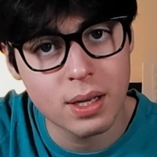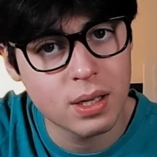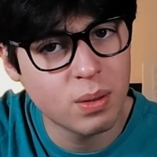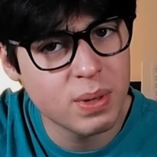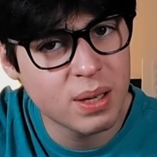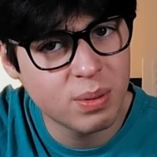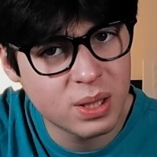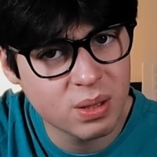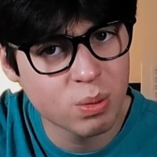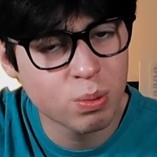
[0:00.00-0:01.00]
you'll be able
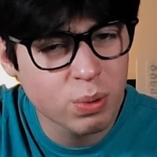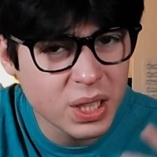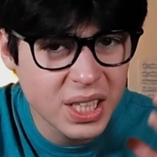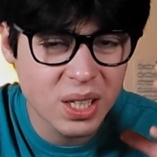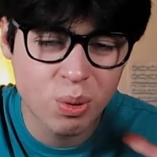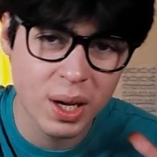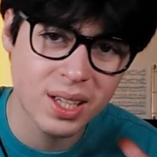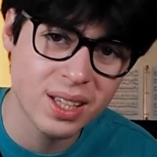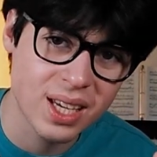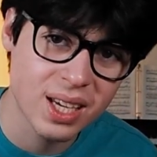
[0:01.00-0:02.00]
to really
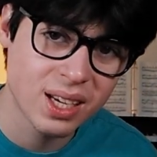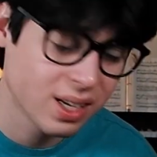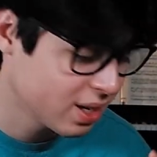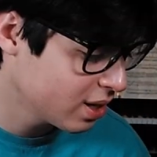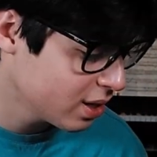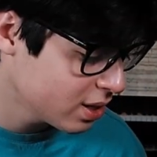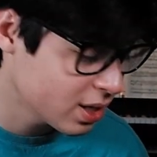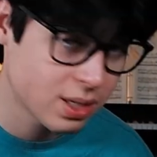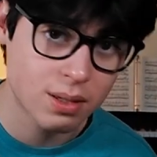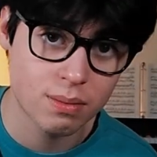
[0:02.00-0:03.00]
quickly
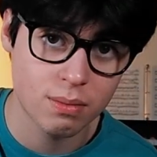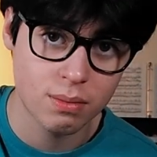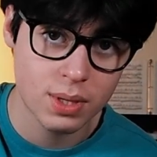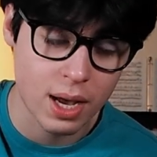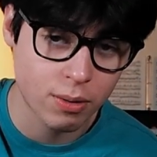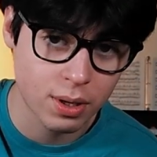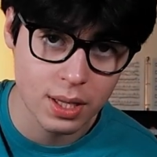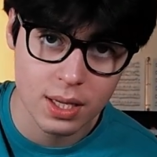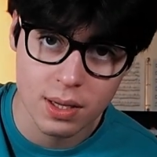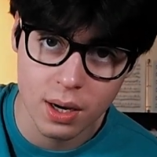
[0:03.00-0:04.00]
just tell where
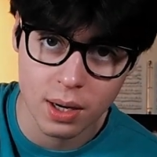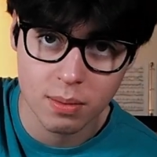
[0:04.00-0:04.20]
things are.